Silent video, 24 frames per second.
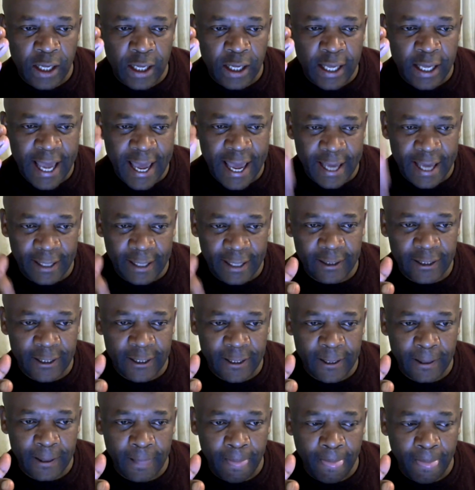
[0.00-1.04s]

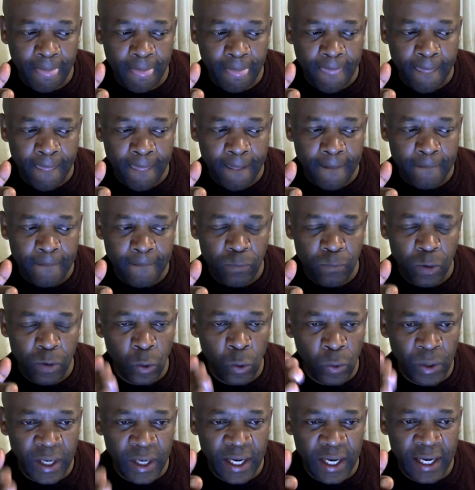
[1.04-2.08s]
act
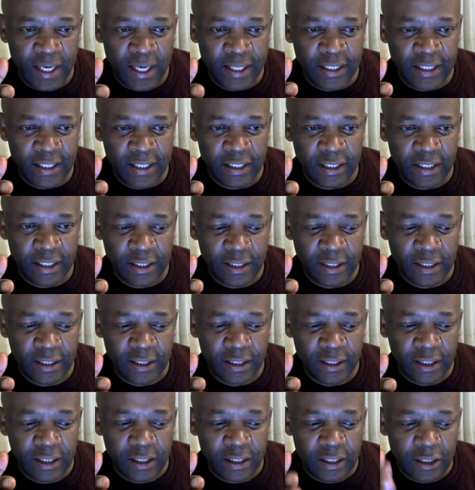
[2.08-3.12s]
will lead
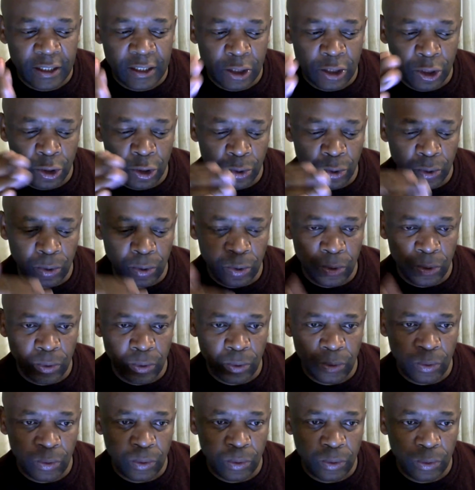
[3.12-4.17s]

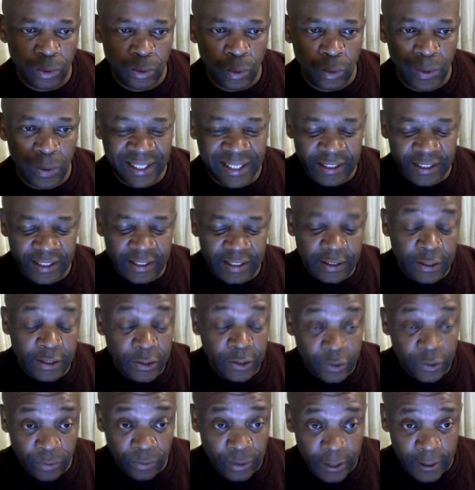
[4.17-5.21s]
to what it
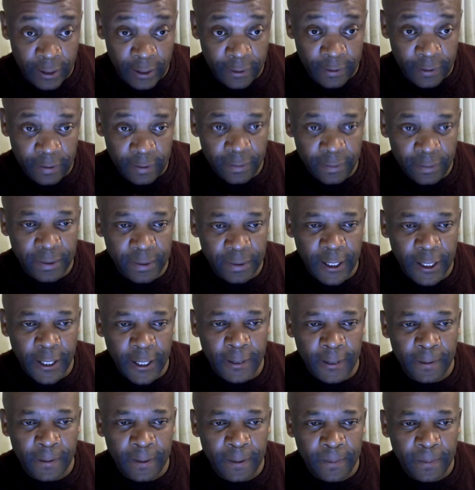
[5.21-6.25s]
is today.
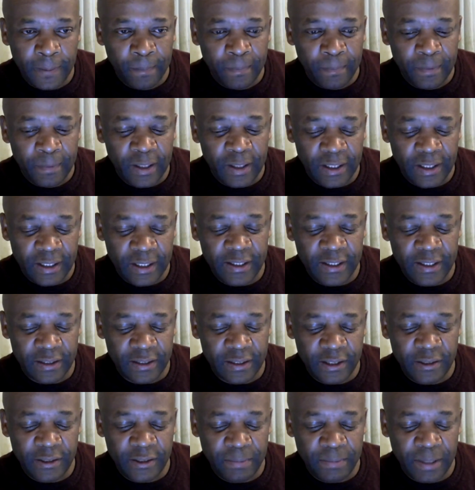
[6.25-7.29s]
Okay, it is
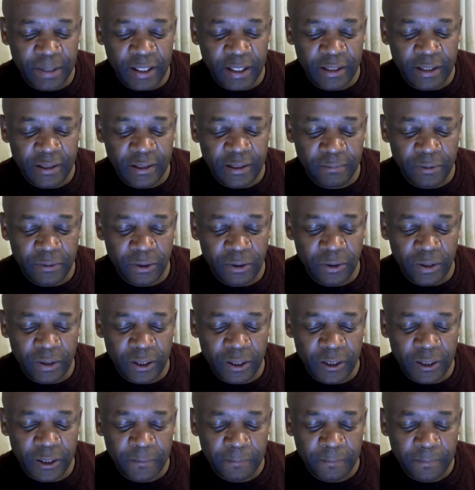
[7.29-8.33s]
really bad,
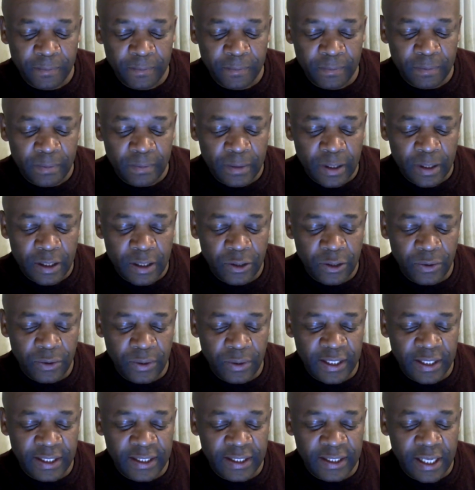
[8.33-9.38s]
because to
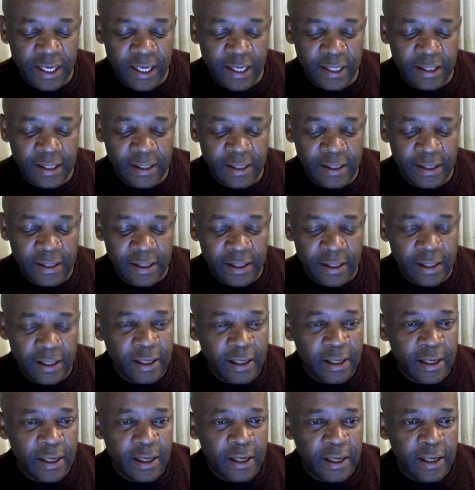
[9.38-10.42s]
this day
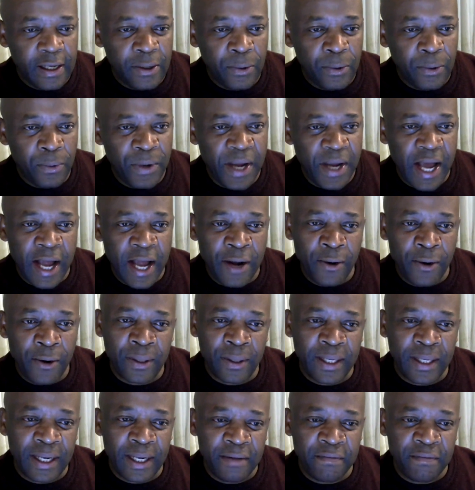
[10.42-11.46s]
we are
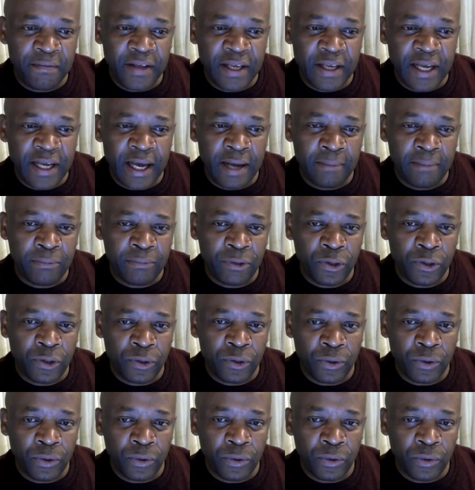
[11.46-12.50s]
not living up
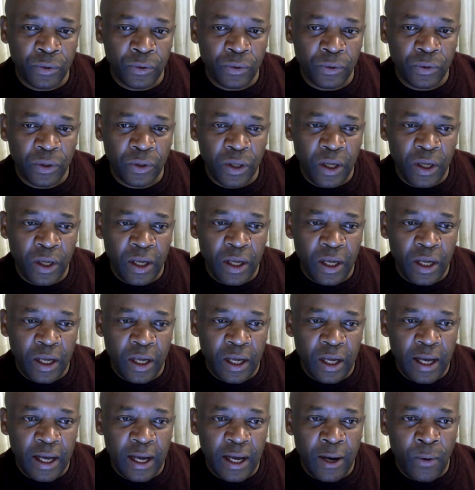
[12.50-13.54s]
to
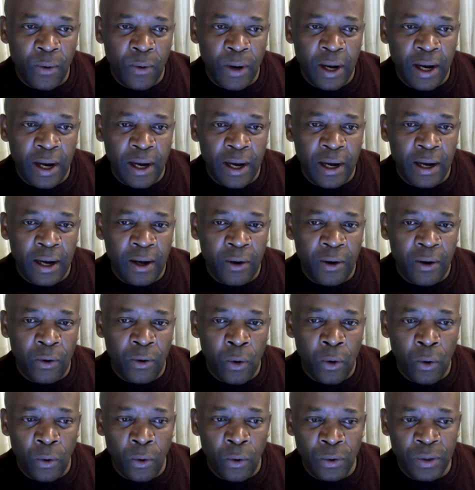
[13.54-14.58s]
our
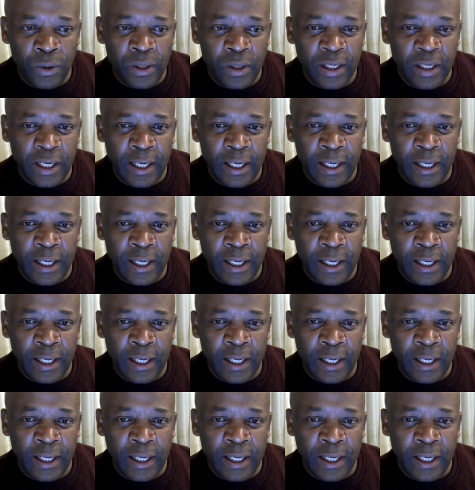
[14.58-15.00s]
own